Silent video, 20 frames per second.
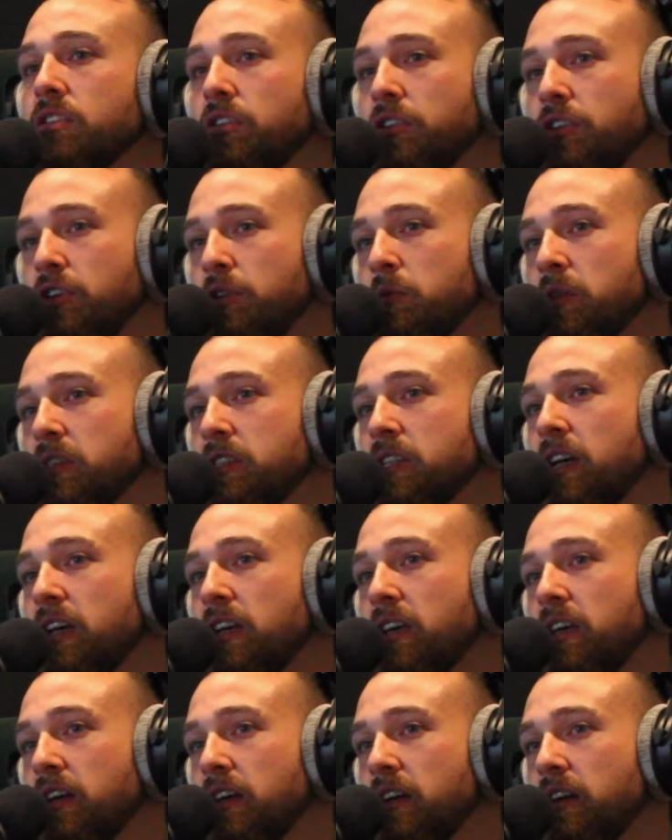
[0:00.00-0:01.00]
you were
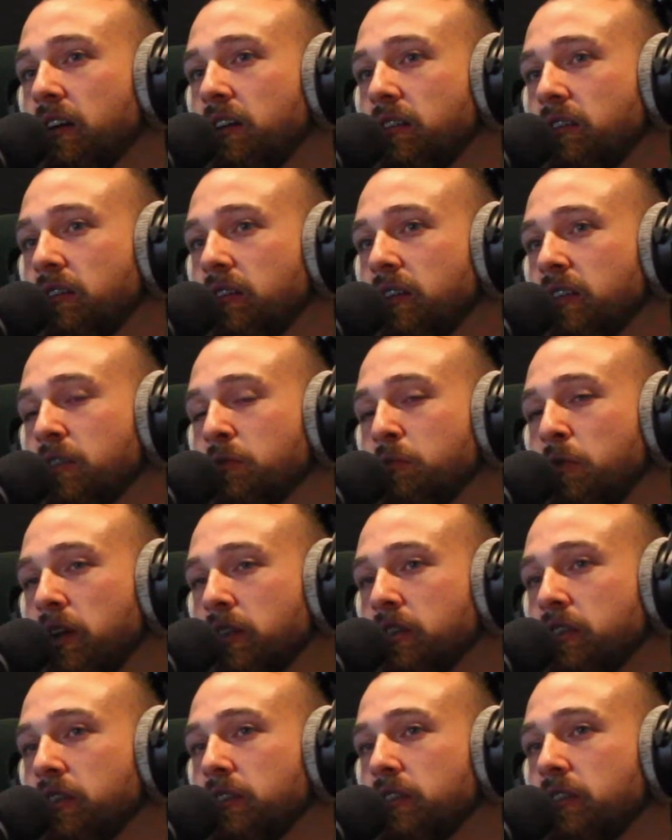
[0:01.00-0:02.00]
taking as
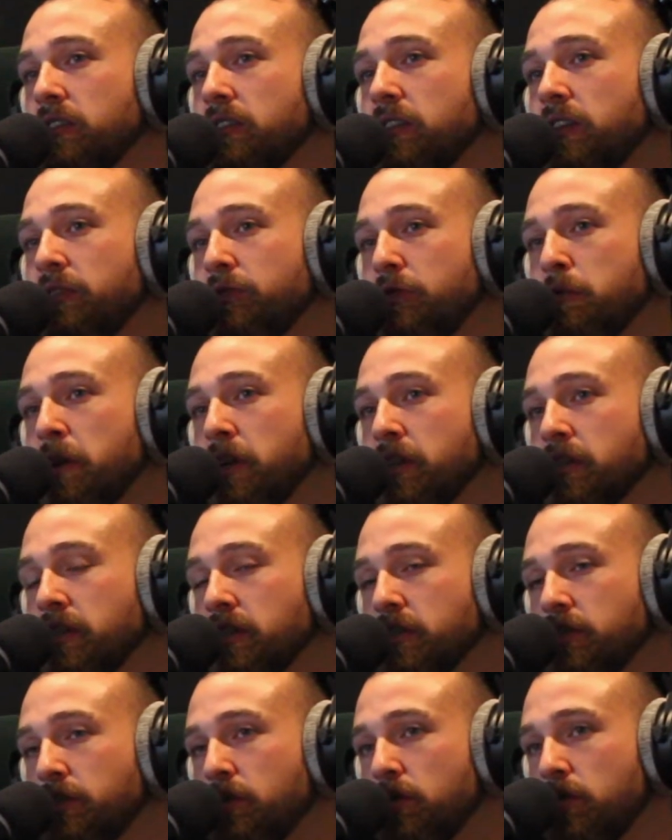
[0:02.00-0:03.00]
much information
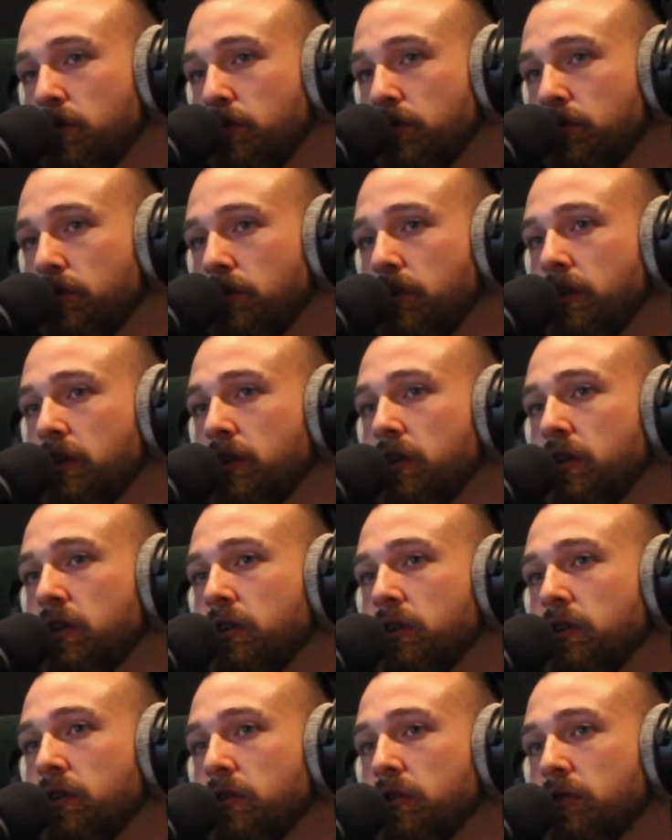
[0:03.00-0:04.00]
as you could
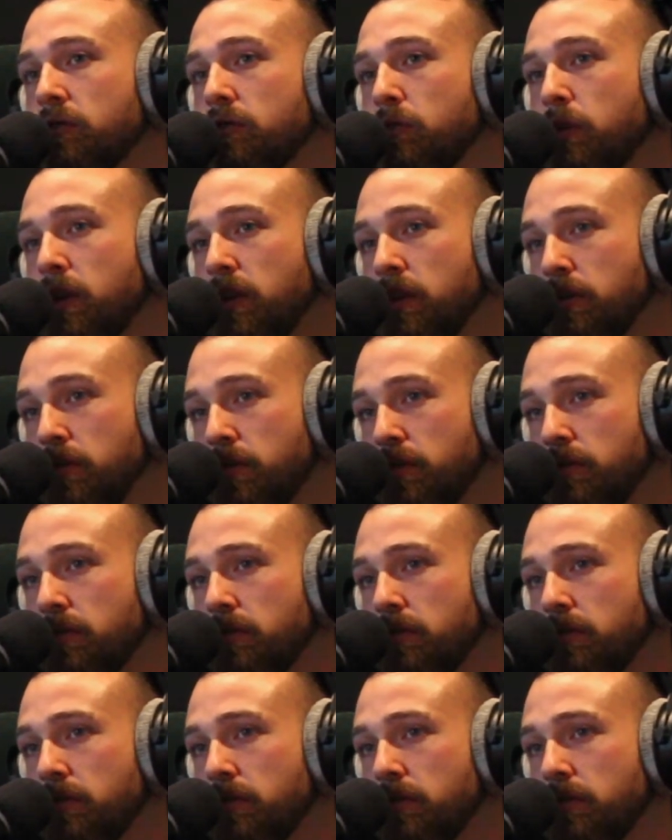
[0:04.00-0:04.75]
with you?